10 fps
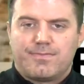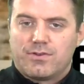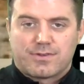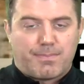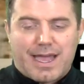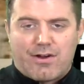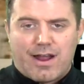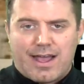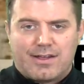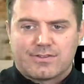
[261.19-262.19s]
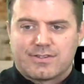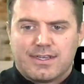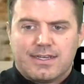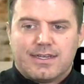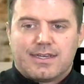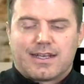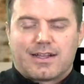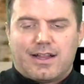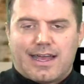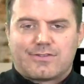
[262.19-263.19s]
who's a powerhouse in
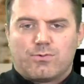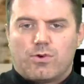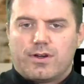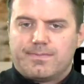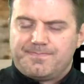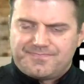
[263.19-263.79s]
Class 1,